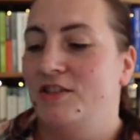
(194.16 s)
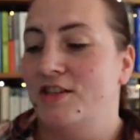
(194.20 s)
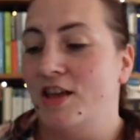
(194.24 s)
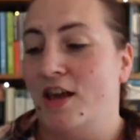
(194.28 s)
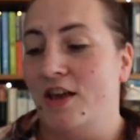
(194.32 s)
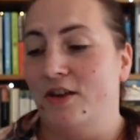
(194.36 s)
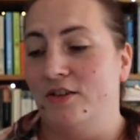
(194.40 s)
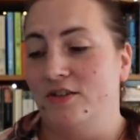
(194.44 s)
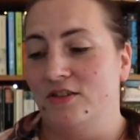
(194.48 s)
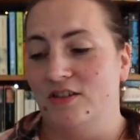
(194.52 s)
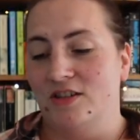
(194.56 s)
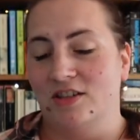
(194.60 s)

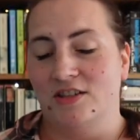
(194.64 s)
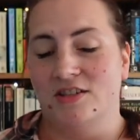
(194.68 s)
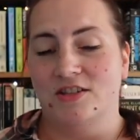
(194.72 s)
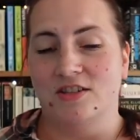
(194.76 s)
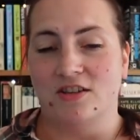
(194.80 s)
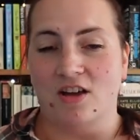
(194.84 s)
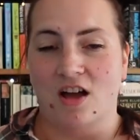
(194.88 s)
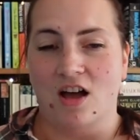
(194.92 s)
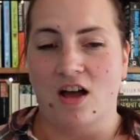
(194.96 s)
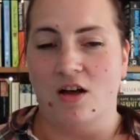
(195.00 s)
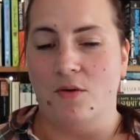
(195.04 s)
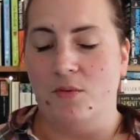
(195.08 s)
so to
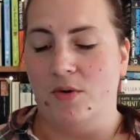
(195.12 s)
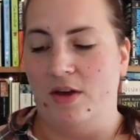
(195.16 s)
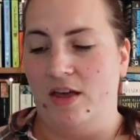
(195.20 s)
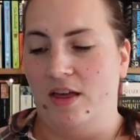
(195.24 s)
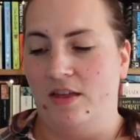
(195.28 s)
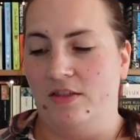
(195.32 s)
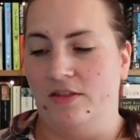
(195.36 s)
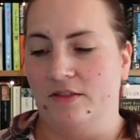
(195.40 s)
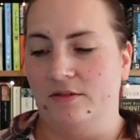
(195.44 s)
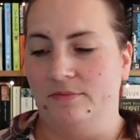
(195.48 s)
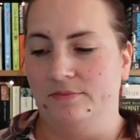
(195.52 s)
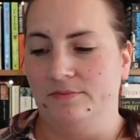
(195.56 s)
start
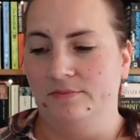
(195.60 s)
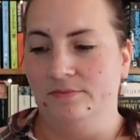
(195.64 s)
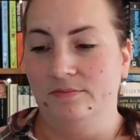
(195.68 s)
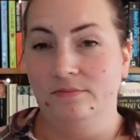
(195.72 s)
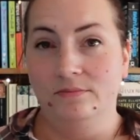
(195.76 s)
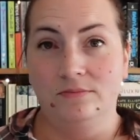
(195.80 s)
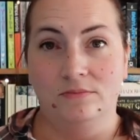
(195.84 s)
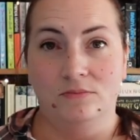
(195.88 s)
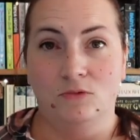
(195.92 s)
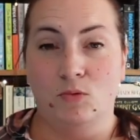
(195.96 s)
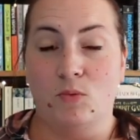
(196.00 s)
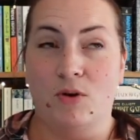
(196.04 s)
with,
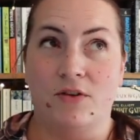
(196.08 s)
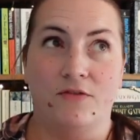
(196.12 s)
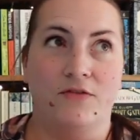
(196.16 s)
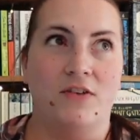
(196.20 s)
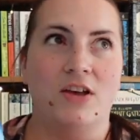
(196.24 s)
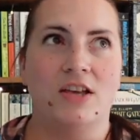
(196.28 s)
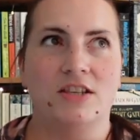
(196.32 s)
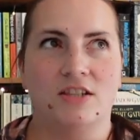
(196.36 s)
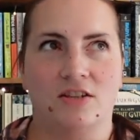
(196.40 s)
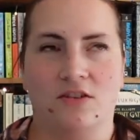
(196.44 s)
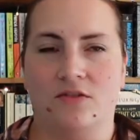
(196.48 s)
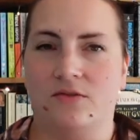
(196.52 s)
well,
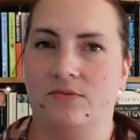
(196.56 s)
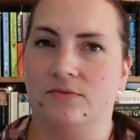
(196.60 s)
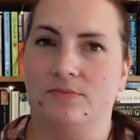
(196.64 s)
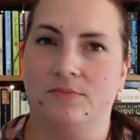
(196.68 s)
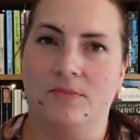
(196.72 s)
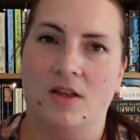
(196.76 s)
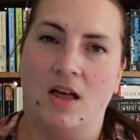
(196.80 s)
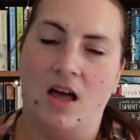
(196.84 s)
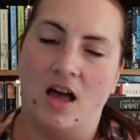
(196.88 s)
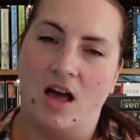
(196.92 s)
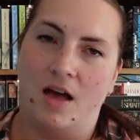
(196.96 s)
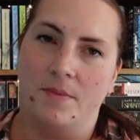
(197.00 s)
first off,
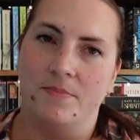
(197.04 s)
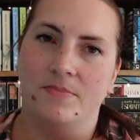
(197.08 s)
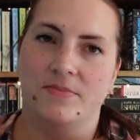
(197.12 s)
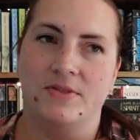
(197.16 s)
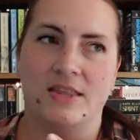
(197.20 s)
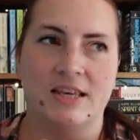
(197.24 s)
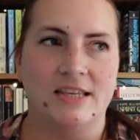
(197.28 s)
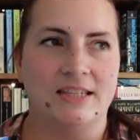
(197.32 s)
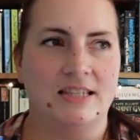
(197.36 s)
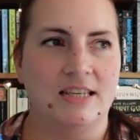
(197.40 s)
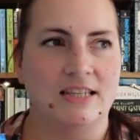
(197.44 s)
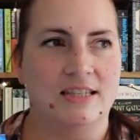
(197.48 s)

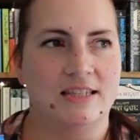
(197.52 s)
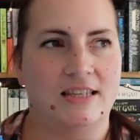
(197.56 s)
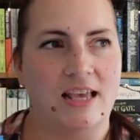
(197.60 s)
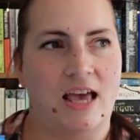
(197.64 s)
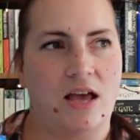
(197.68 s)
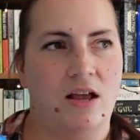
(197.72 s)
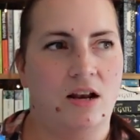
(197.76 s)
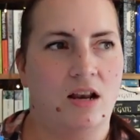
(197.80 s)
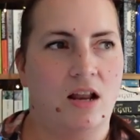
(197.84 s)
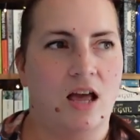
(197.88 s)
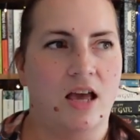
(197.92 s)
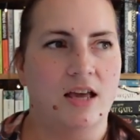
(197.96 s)
this is
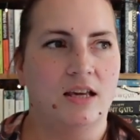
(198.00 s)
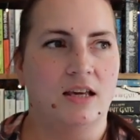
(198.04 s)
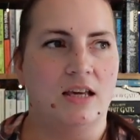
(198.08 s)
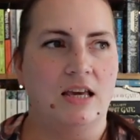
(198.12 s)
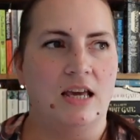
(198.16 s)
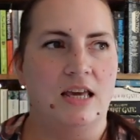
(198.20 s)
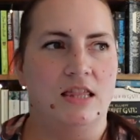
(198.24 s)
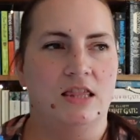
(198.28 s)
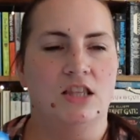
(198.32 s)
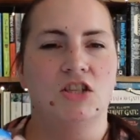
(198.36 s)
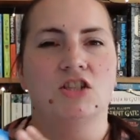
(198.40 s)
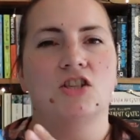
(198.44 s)
set like
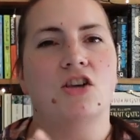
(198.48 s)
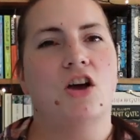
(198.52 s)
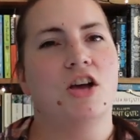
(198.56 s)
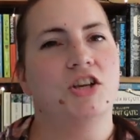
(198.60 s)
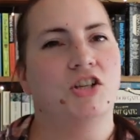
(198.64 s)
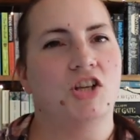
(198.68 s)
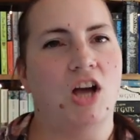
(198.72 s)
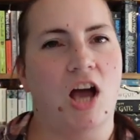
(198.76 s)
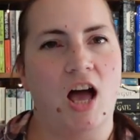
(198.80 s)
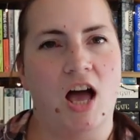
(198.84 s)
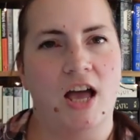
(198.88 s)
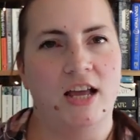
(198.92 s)
in the
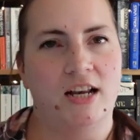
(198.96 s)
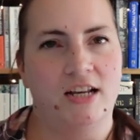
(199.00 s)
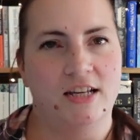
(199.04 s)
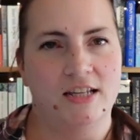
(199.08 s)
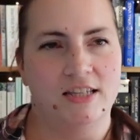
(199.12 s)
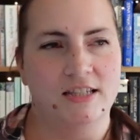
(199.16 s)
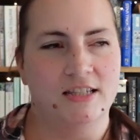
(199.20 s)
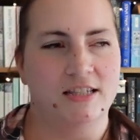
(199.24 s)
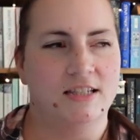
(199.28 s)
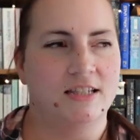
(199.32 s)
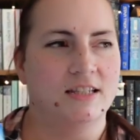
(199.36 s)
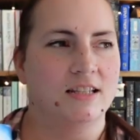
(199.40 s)
Scottish
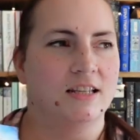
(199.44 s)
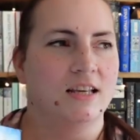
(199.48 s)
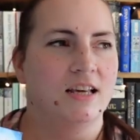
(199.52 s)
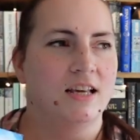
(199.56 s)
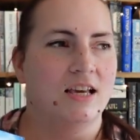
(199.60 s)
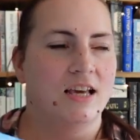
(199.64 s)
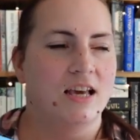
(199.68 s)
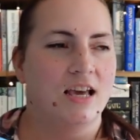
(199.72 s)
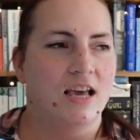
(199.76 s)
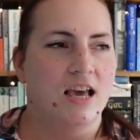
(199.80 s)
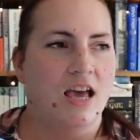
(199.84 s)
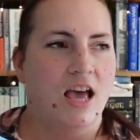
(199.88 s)
Highlands,
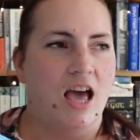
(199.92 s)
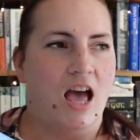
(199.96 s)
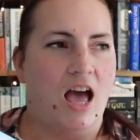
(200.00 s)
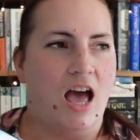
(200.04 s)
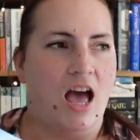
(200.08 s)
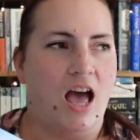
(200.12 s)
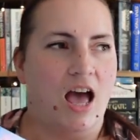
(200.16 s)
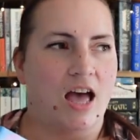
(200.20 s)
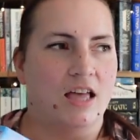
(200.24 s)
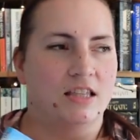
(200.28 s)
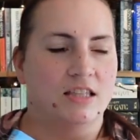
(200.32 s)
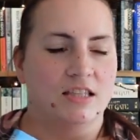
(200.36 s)

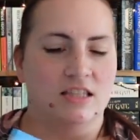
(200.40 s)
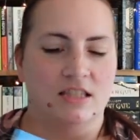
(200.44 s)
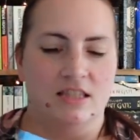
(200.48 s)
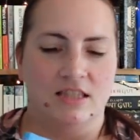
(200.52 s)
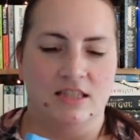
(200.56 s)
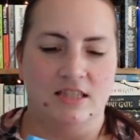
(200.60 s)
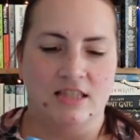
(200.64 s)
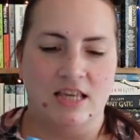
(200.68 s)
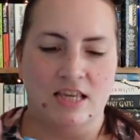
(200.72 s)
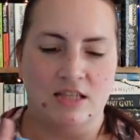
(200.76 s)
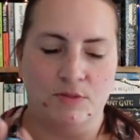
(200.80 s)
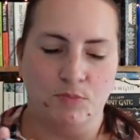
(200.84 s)
and
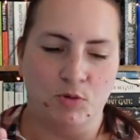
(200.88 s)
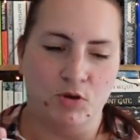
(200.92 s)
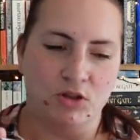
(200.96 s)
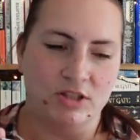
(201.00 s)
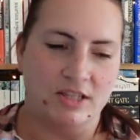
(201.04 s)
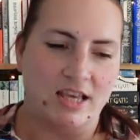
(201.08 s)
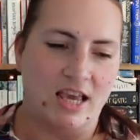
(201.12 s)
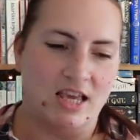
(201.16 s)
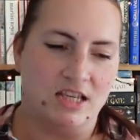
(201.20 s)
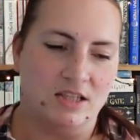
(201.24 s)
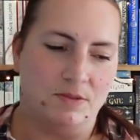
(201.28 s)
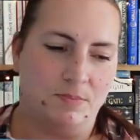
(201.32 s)
this book
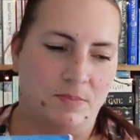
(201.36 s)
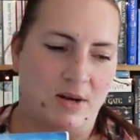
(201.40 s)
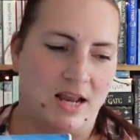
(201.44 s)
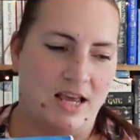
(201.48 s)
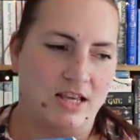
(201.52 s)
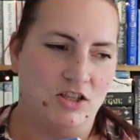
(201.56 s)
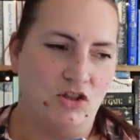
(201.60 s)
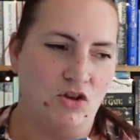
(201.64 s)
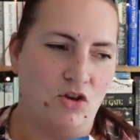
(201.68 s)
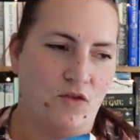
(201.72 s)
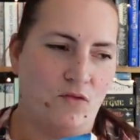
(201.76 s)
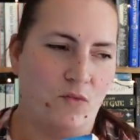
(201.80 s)
takes
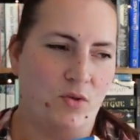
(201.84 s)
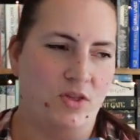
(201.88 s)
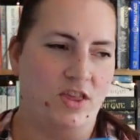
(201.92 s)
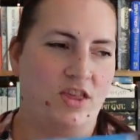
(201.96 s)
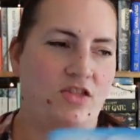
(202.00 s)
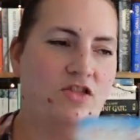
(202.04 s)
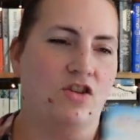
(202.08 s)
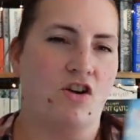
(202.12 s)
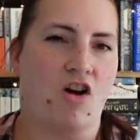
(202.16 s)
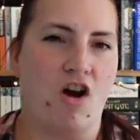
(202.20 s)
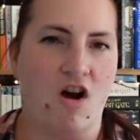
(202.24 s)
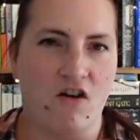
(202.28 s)
place sort of
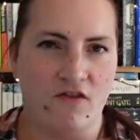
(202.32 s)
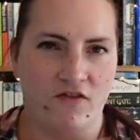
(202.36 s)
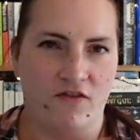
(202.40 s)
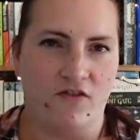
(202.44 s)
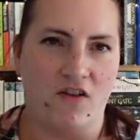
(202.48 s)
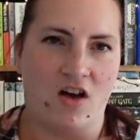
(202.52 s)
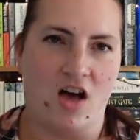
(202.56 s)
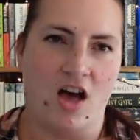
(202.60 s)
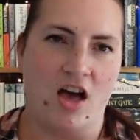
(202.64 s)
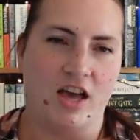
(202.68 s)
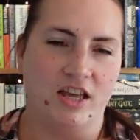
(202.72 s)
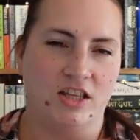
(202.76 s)
within the
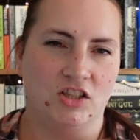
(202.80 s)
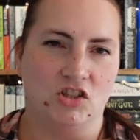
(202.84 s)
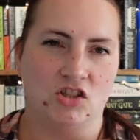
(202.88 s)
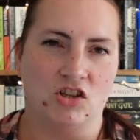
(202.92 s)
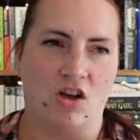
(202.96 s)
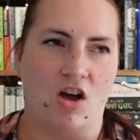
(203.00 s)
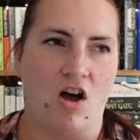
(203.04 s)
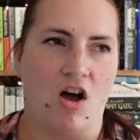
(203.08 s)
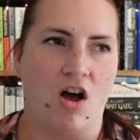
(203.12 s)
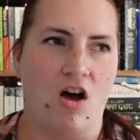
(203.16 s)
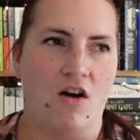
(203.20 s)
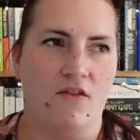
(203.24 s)

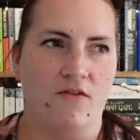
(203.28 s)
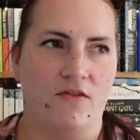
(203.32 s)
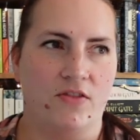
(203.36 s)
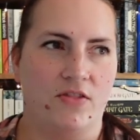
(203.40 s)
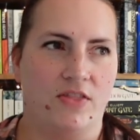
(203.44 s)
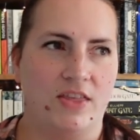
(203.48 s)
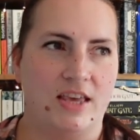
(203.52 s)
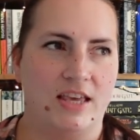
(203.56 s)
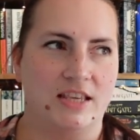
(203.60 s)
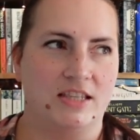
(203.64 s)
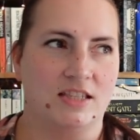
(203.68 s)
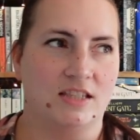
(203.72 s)
confines
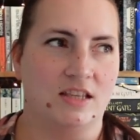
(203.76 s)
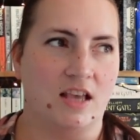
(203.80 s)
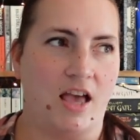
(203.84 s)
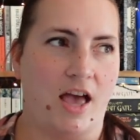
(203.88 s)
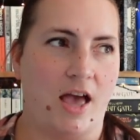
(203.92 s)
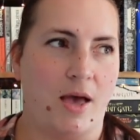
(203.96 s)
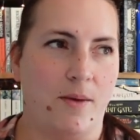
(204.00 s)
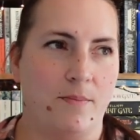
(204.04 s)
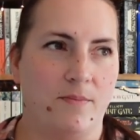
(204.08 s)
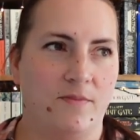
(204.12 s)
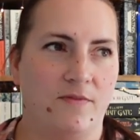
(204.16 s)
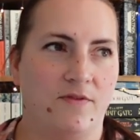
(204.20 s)
of this
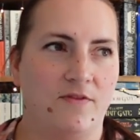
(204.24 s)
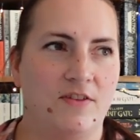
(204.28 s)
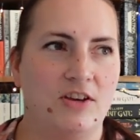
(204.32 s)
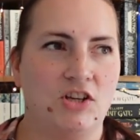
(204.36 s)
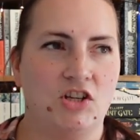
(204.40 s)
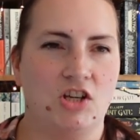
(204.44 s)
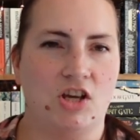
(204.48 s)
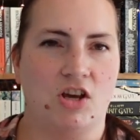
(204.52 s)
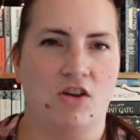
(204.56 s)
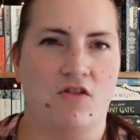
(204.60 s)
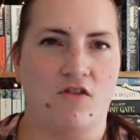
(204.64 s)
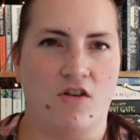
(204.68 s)

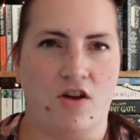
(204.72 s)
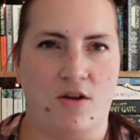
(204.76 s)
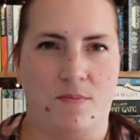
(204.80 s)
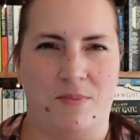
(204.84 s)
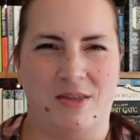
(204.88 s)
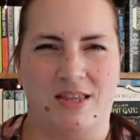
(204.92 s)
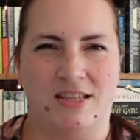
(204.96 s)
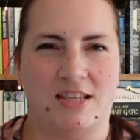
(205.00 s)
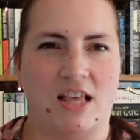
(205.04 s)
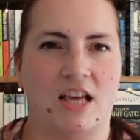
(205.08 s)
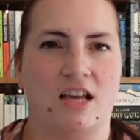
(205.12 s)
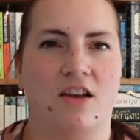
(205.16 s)
fishing
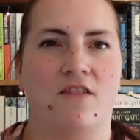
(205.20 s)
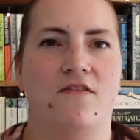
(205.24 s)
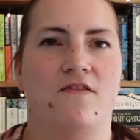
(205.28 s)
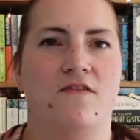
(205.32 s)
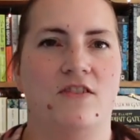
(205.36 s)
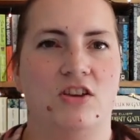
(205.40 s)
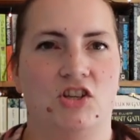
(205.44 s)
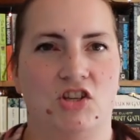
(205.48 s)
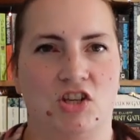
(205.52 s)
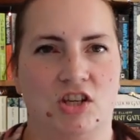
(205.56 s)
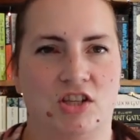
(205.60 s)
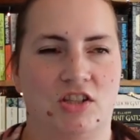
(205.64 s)
group. It's like a
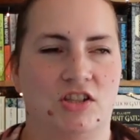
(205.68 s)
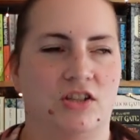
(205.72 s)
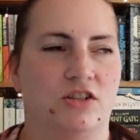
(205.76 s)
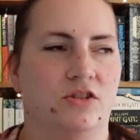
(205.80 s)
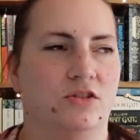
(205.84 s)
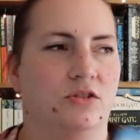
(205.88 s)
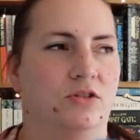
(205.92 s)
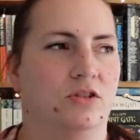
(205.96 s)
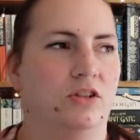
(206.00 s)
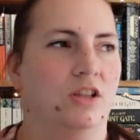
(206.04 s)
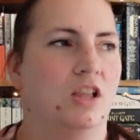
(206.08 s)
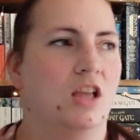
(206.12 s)
fishing
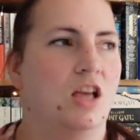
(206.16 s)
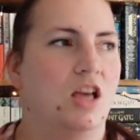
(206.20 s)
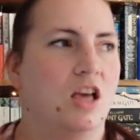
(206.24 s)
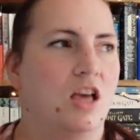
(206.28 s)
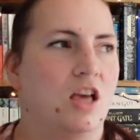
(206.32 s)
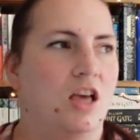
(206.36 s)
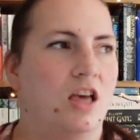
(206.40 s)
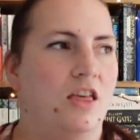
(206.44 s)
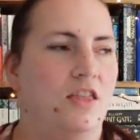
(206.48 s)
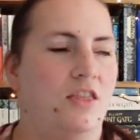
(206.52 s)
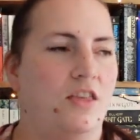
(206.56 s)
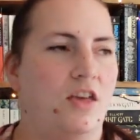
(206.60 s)
school
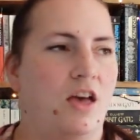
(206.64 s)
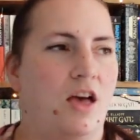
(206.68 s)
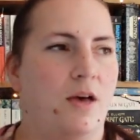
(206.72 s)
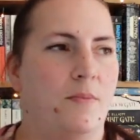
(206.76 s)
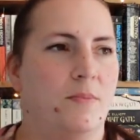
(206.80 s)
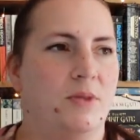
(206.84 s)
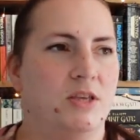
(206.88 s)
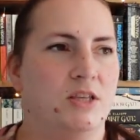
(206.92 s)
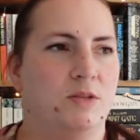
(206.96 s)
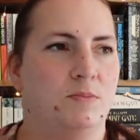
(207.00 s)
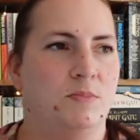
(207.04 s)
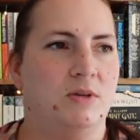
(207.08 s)

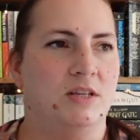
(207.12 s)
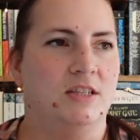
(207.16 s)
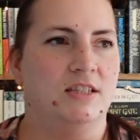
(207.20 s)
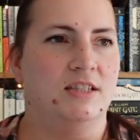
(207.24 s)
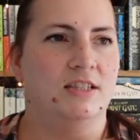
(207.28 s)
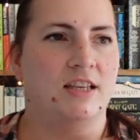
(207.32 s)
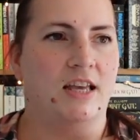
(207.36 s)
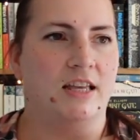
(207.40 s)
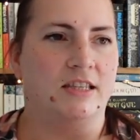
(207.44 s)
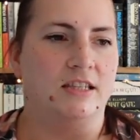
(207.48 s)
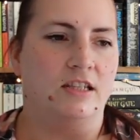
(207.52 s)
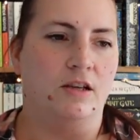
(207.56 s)
that's been
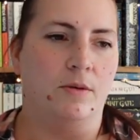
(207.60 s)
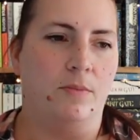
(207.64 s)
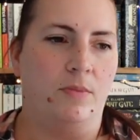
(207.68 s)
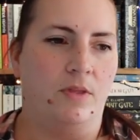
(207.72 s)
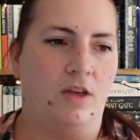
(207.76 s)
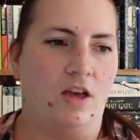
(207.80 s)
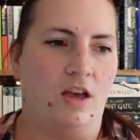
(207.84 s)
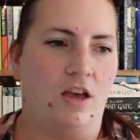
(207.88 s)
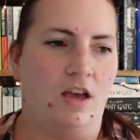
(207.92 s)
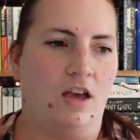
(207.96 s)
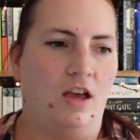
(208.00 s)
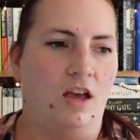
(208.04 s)
set up
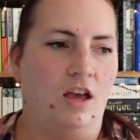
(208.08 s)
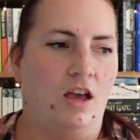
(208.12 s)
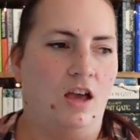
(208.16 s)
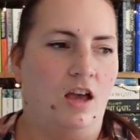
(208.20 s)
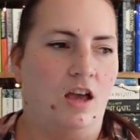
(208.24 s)
there.